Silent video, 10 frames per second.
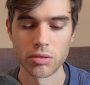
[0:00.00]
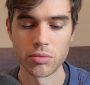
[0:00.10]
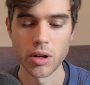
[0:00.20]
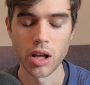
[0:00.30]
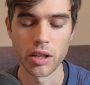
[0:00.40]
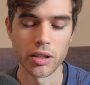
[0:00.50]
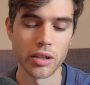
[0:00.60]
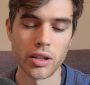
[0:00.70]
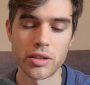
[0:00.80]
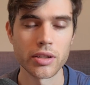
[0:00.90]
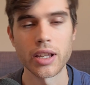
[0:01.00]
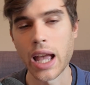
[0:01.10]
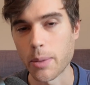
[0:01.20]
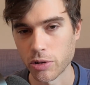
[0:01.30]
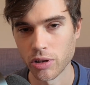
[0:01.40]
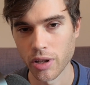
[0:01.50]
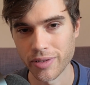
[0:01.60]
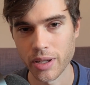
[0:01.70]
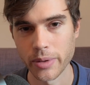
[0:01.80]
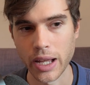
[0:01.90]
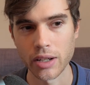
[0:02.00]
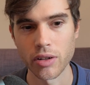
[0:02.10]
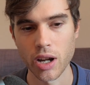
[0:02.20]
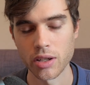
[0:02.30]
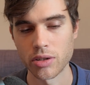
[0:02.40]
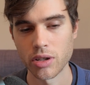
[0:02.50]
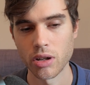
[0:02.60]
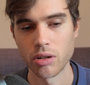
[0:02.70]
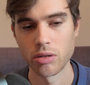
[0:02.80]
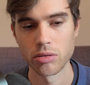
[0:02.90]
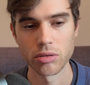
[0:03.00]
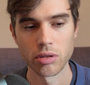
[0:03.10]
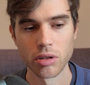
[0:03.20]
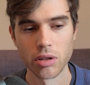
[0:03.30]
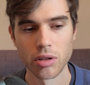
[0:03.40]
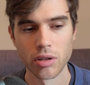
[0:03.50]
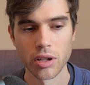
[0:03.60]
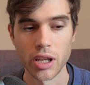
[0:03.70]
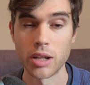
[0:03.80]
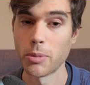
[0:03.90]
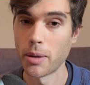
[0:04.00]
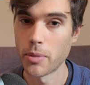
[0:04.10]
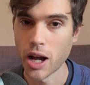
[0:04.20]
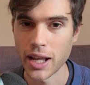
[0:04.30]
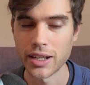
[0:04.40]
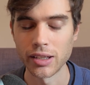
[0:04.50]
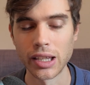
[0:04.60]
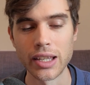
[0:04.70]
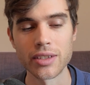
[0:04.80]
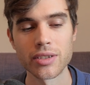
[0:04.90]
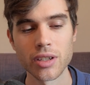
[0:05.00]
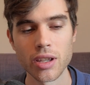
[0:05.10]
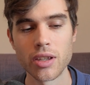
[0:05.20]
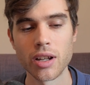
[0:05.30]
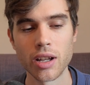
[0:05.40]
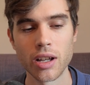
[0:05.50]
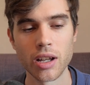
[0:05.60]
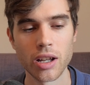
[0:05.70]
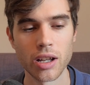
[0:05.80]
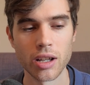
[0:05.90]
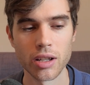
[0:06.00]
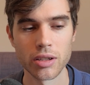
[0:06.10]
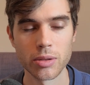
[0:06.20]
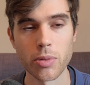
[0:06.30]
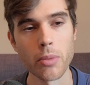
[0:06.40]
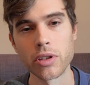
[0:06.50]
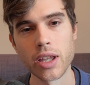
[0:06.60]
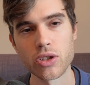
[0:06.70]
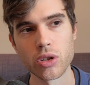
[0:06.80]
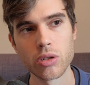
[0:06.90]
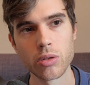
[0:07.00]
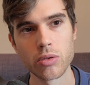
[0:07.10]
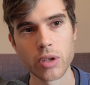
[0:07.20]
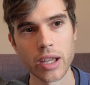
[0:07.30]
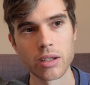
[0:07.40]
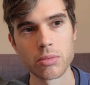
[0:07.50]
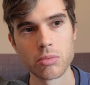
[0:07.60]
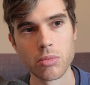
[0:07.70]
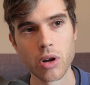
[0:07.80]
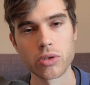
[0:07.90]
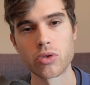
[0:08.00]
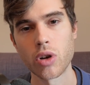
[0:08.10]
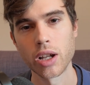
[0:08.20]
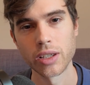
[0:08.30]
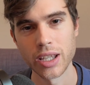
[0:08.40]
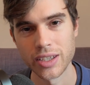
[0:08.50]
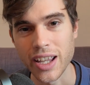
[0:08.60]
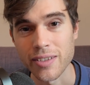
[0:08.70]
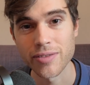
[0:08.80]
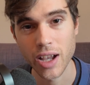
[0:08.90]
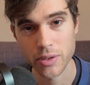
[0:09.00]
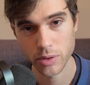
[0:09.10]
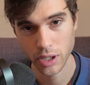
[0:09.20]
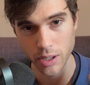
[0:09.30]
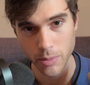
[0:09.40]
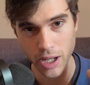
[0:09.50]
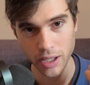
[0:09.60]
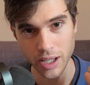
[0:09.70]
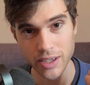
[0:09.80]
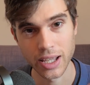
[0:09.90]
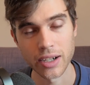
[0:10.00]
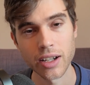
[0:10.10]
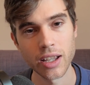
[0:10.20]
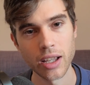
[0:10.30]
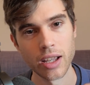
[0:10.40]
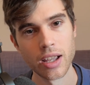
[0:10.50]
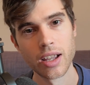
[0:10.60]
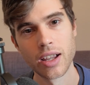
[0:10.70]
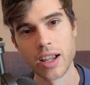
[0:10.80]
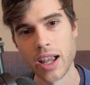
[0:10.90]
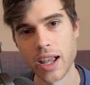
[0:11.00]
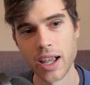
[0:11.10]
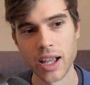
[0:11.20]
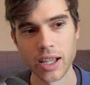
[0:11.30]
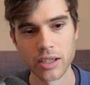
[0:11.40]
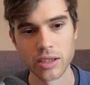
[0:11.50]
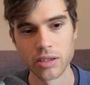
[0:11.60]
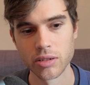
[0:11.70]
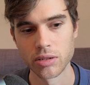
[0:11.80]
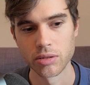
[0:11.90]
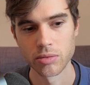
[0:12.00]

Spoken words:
well, it's the capital of Quebec, right? So in my mind, at least, the population who like most strongly identifies with the Quebec identity and